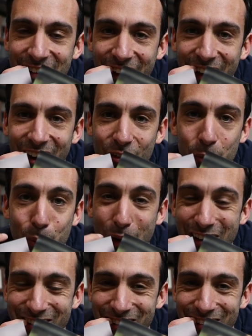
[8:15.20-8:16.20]
that have
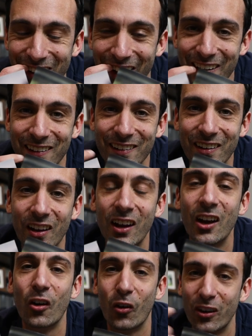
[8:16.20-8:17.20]
braces tightened
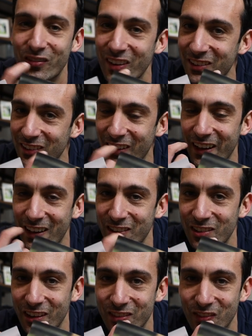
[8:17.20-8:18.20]
or Invisalign
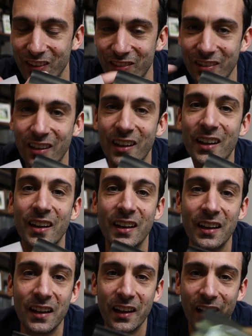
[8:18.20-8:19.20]
adjustments.
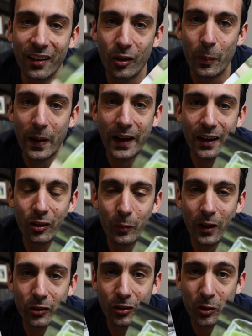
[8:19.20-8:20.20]
The pain in the
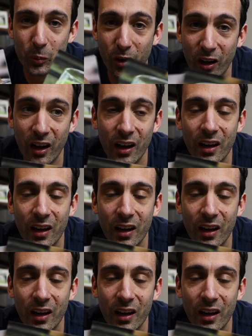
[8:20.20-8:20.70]
mouth cookbook.